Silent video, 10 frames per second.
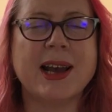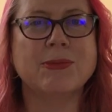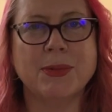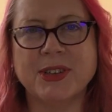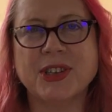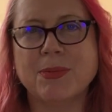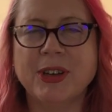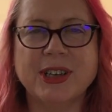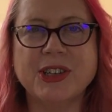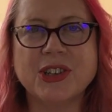at Women's
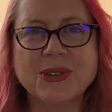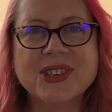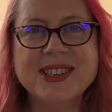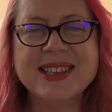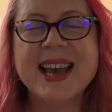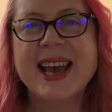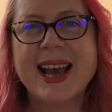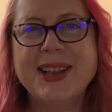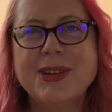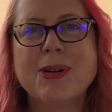Community Shelters,
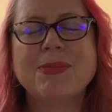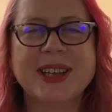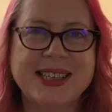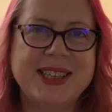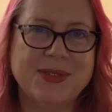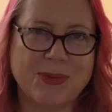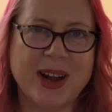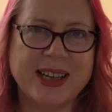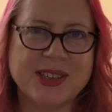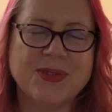and there are plenty of
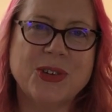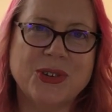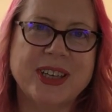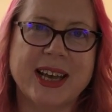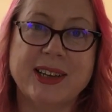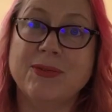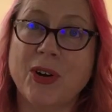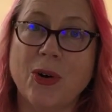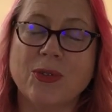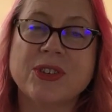ways for you to get
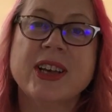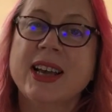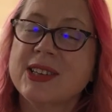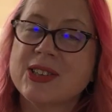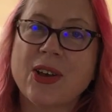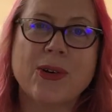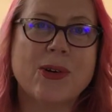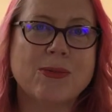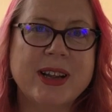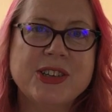involved. So
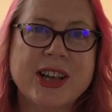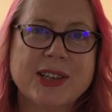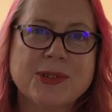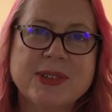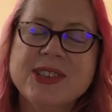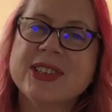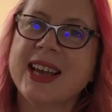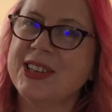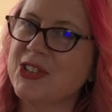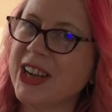reach out to us
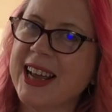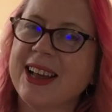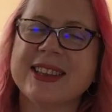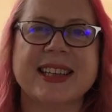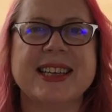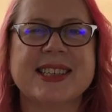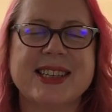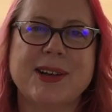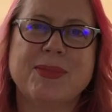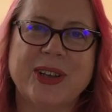and check out the links
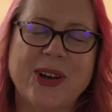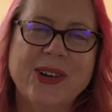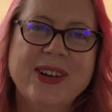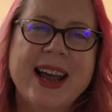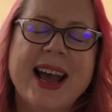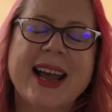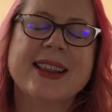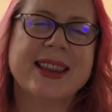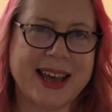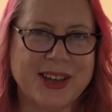down below,
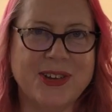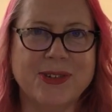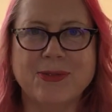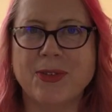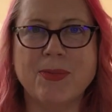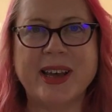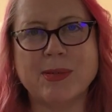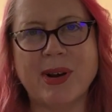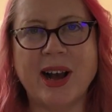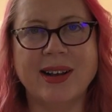and thank you for being a
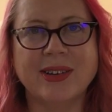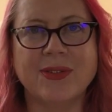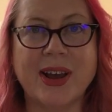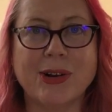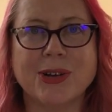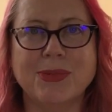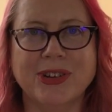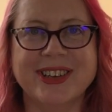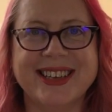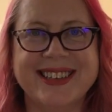part of our
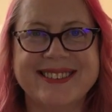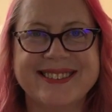community.